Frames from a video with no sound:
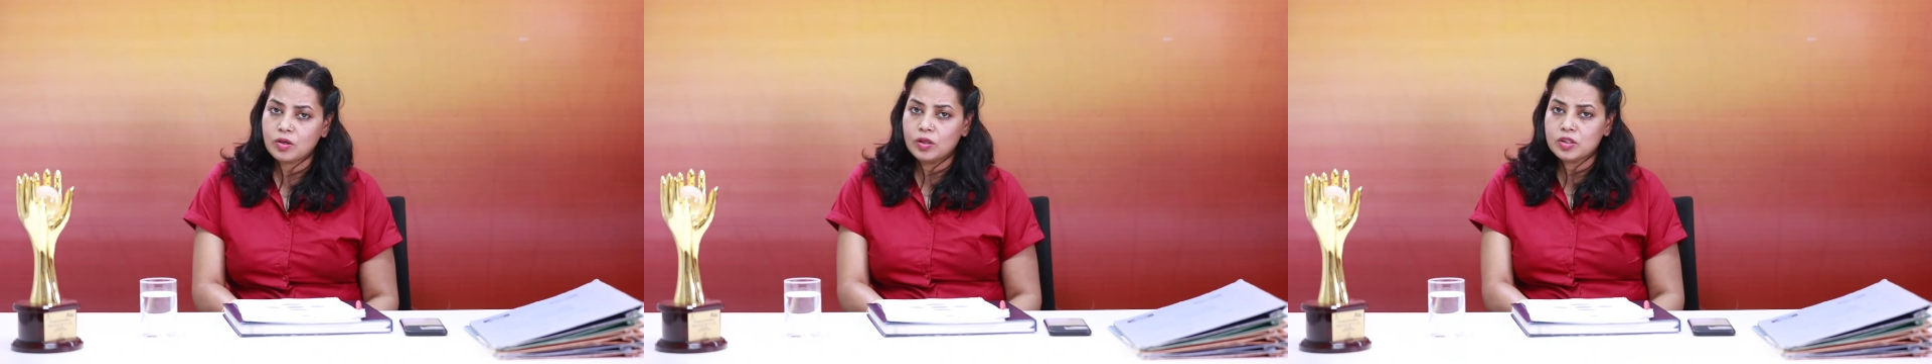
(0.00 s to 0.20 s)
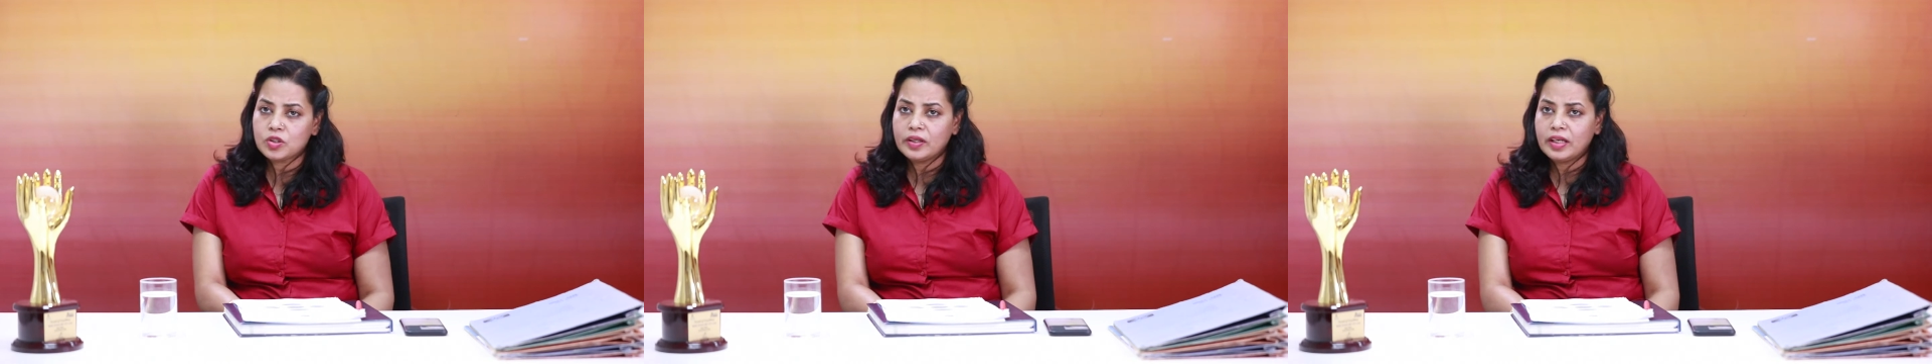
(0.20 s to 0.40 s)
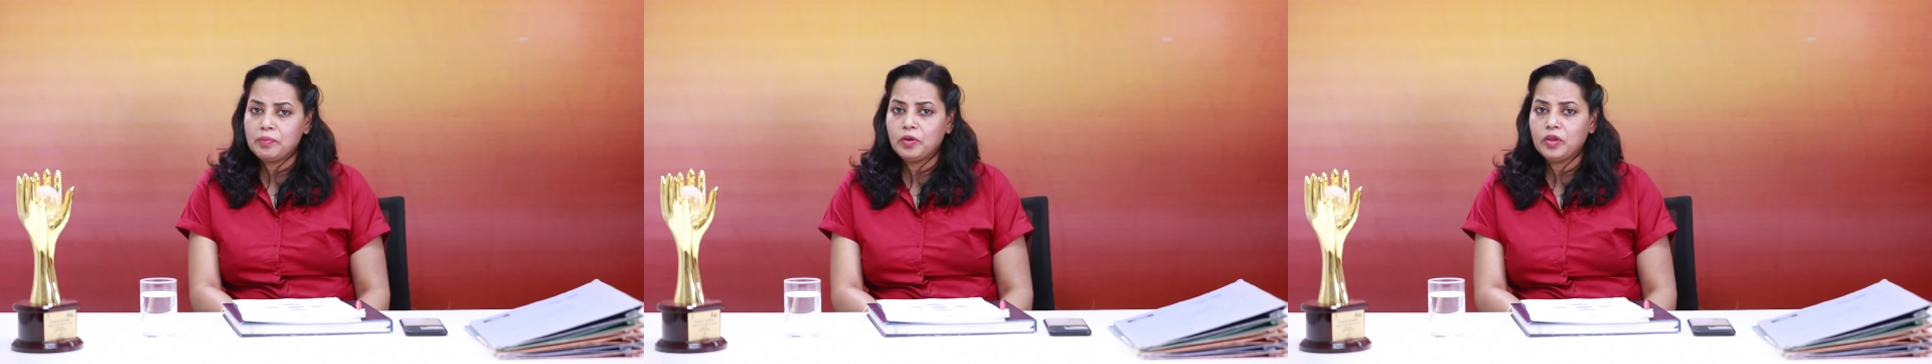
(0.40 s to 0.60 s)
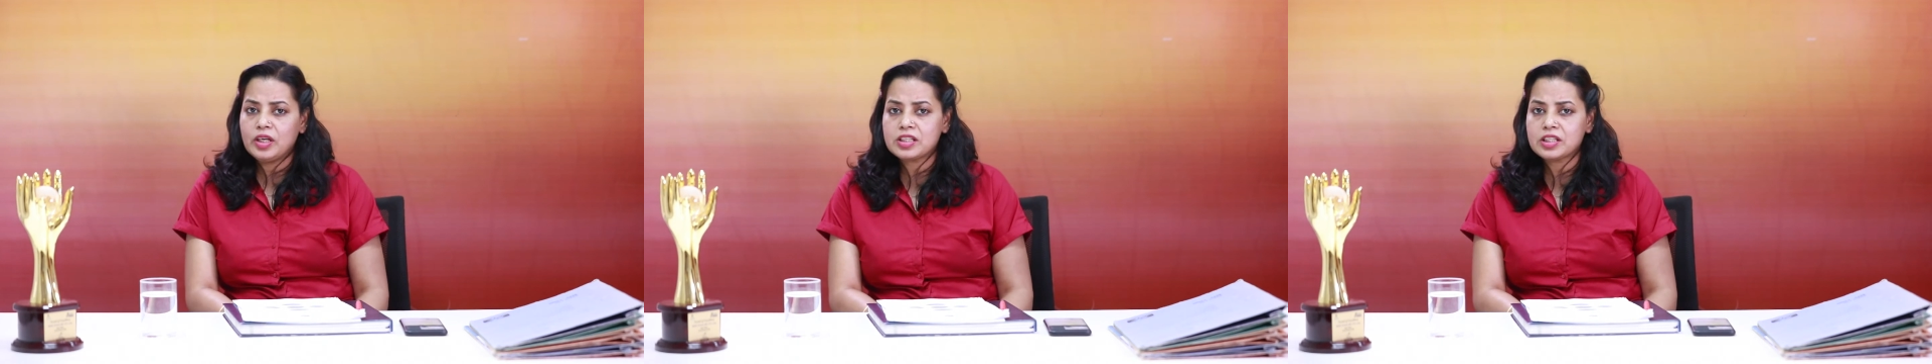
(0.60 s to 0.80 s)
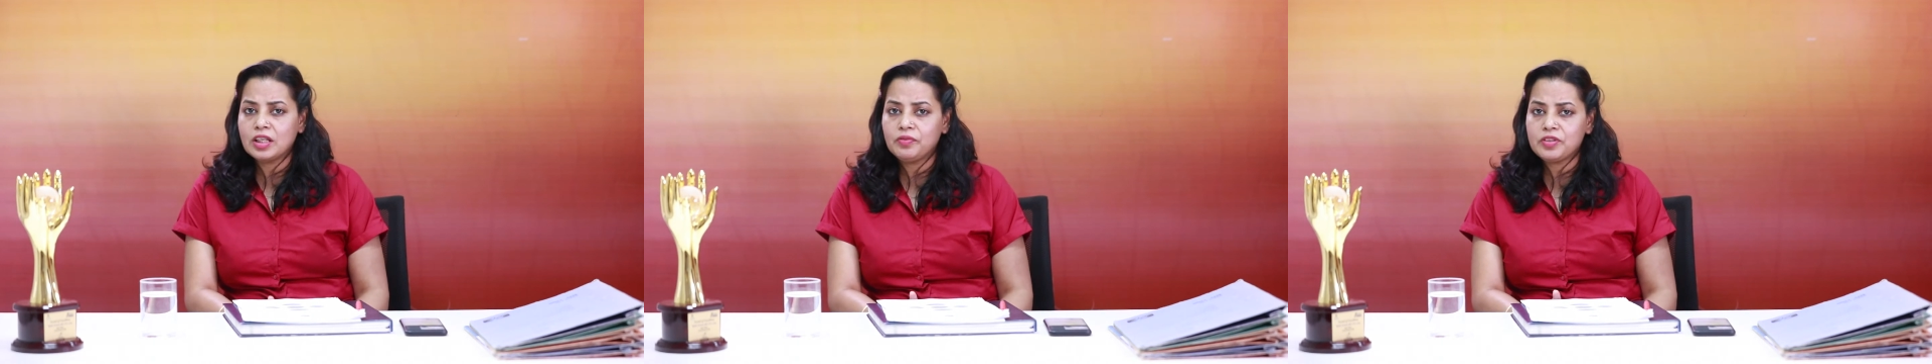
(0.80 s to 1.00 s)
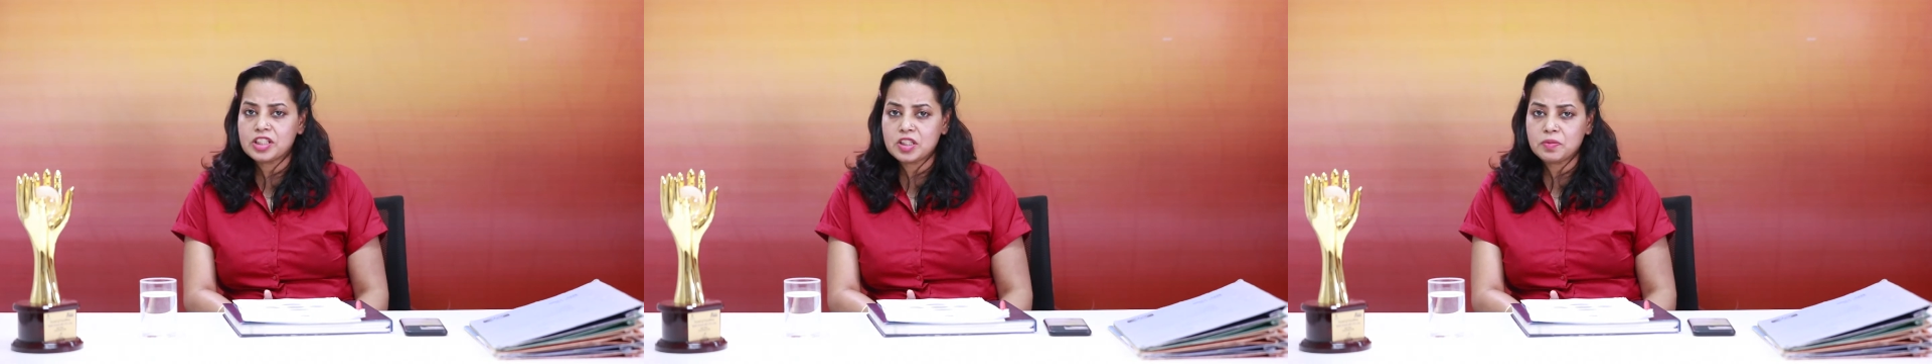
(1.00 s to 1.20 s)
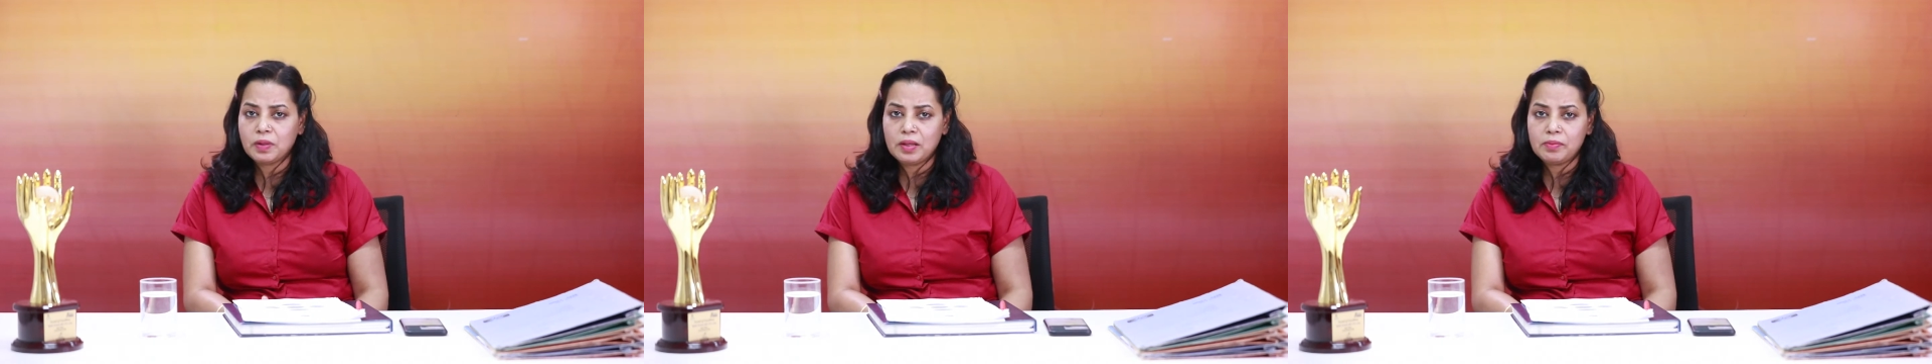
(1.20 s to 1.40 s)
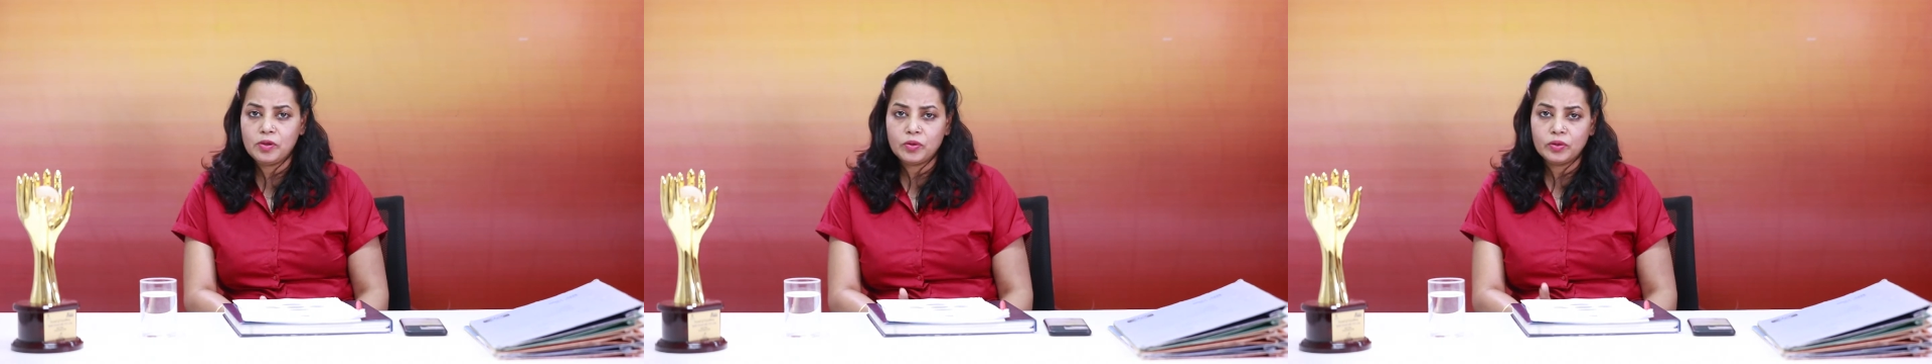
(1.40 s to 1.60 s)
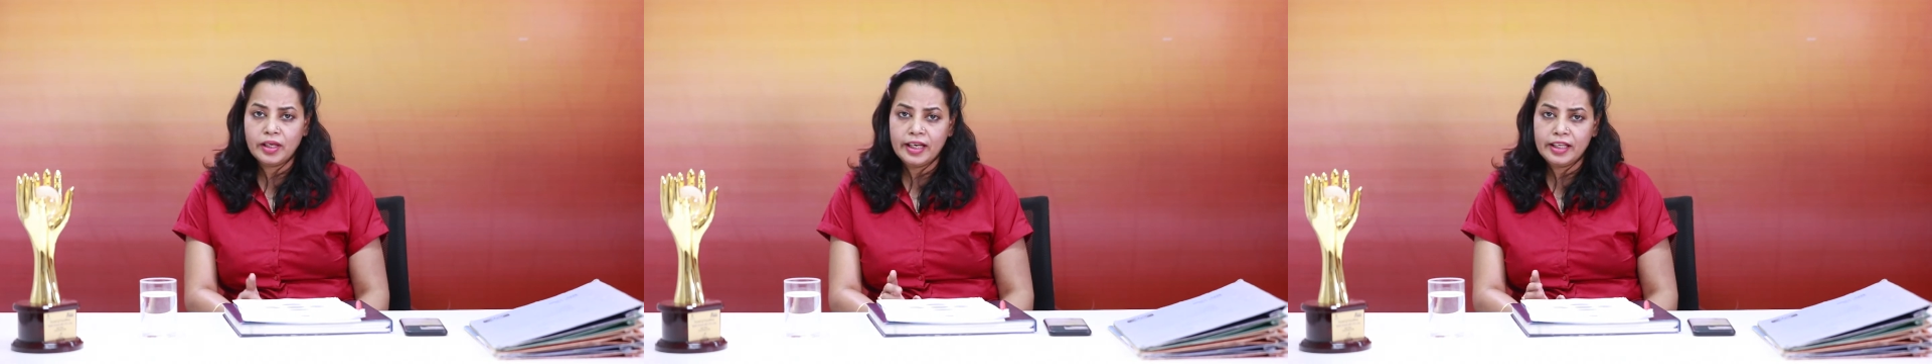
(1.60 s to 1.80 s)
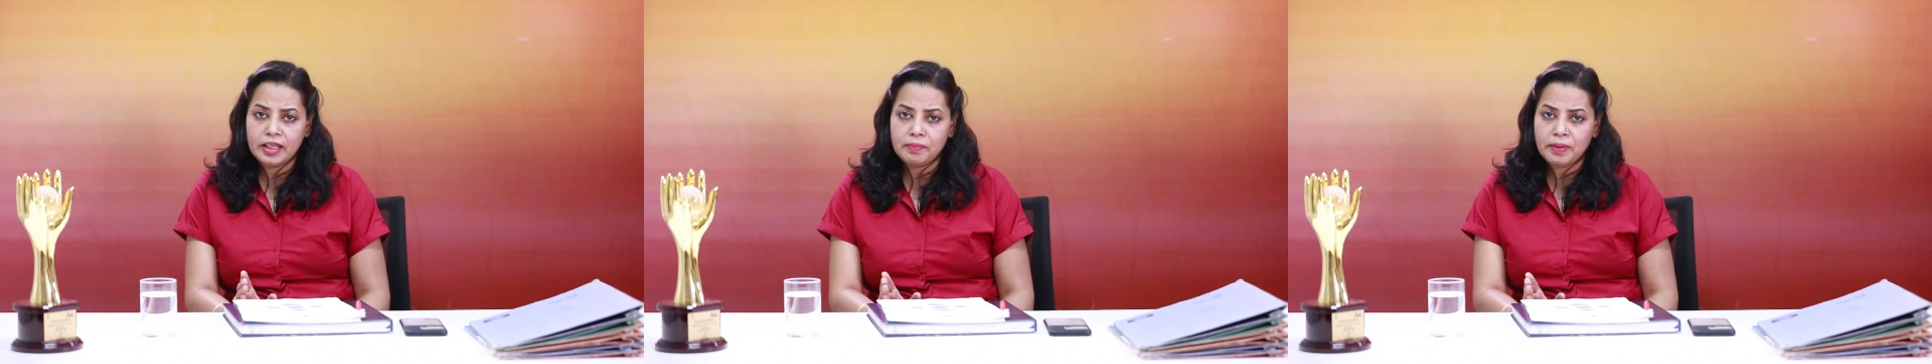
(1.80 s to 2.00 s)
also a remuneration which is payable to the
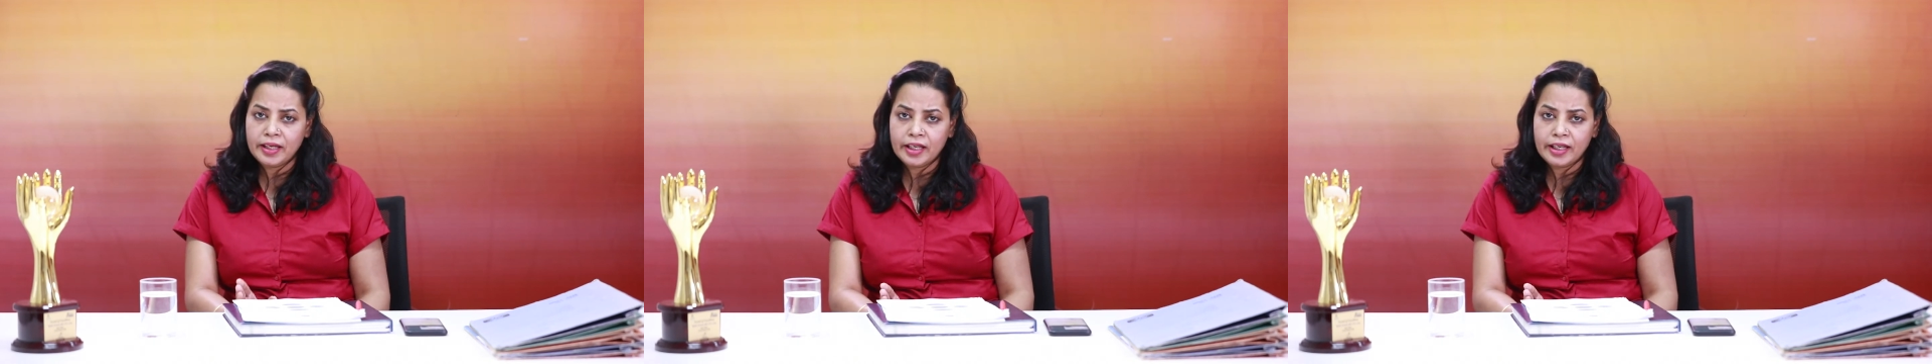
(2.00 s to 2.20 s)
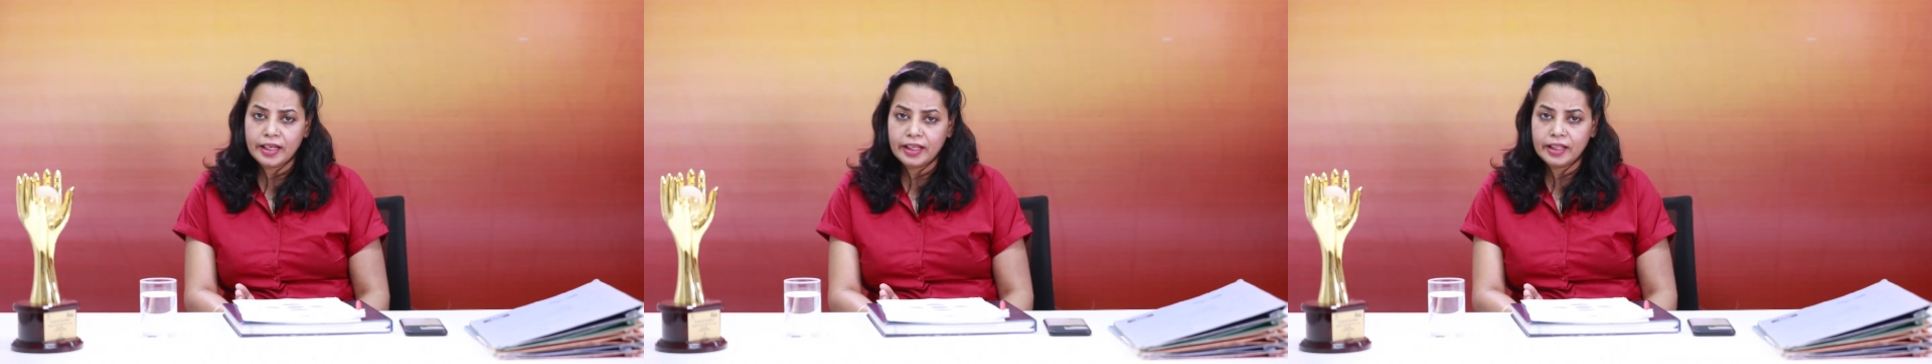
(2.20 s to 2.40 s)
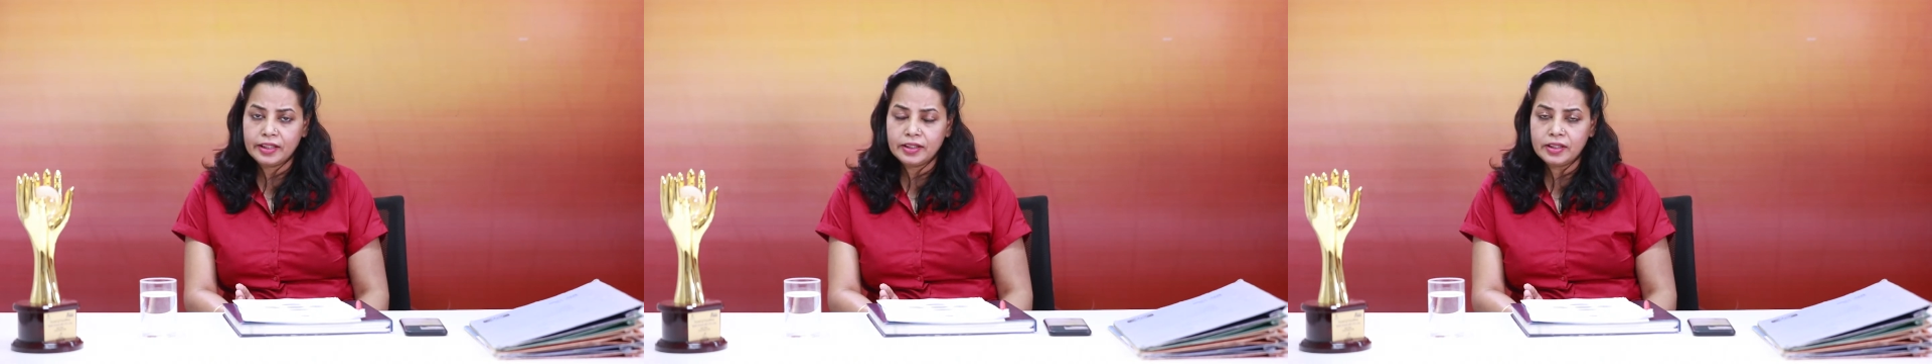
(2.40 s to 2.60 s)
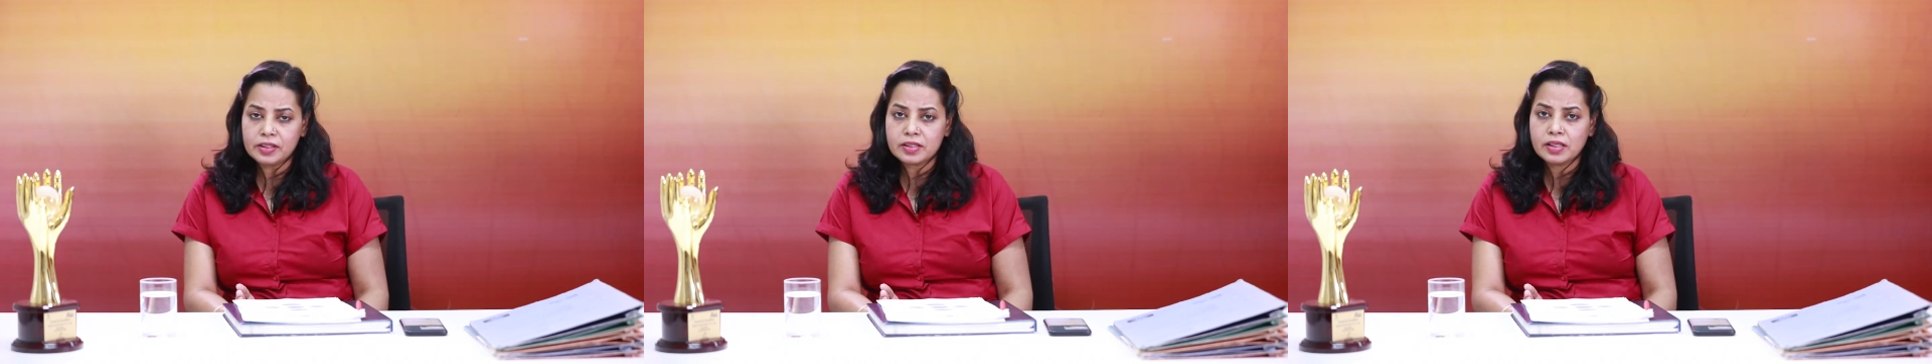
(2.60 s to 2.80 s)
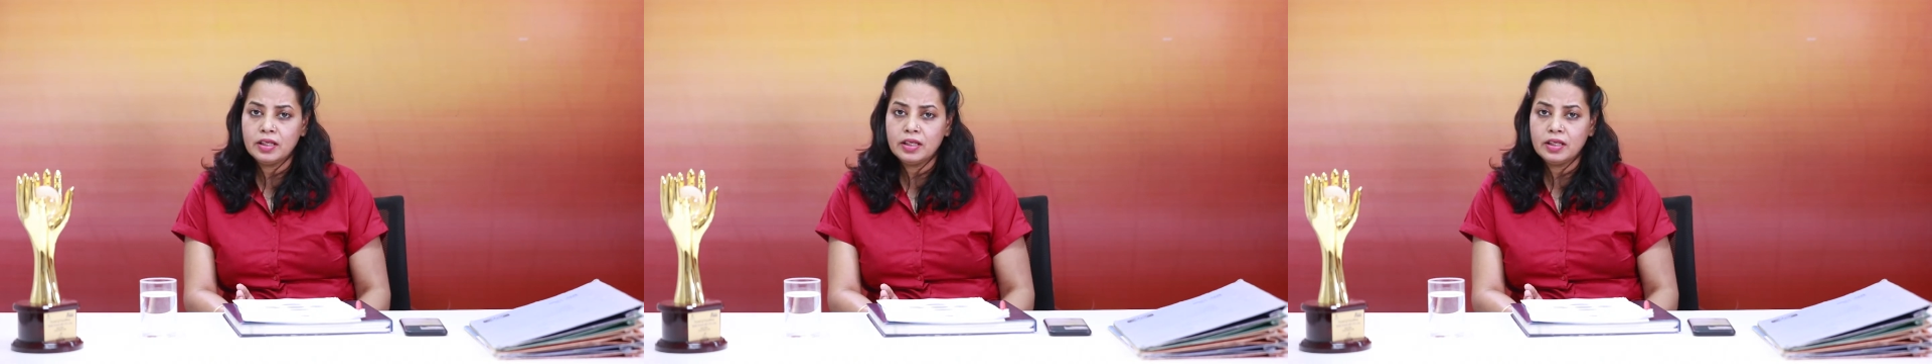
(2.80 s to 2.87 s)
independent director.